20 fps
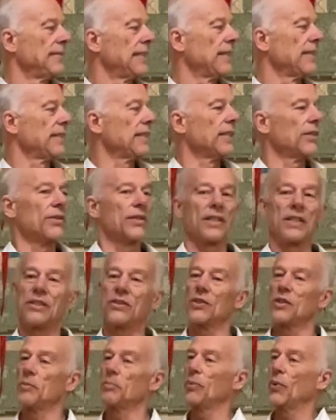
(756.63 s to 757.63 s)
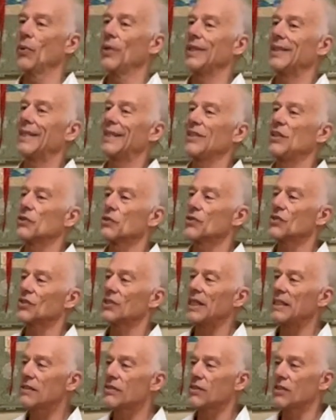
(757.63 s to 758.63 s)
Literally, to the point that your
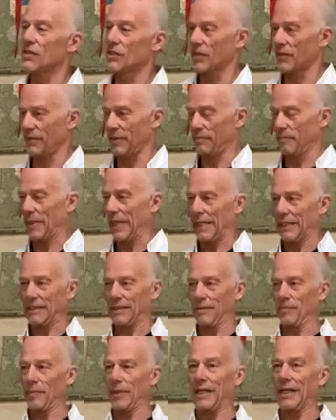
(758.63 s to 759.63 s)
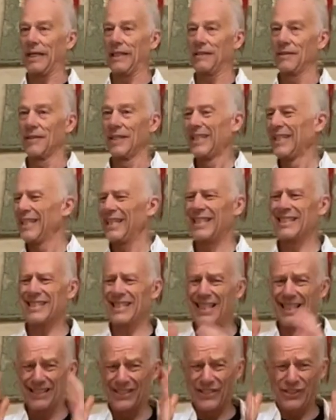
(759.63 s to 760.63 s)
senses are impacted by it. It's
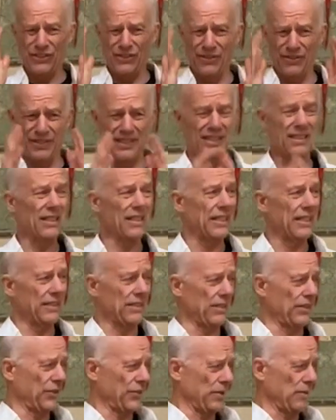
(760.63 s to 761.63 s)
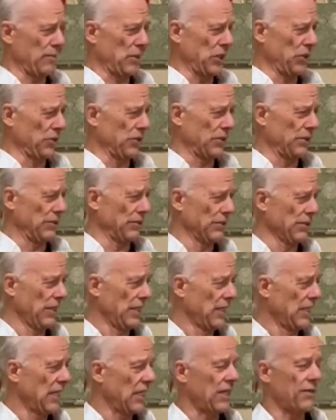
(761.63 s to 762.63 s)
not just your intellect and your emotions.
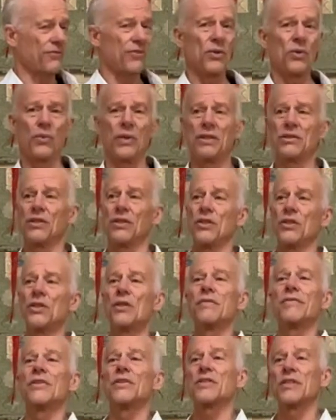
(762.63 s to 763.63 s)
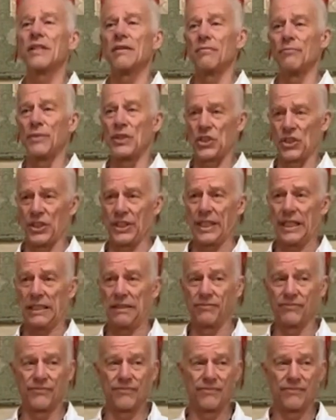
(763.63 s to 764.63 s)
If you went to the University of Michigan,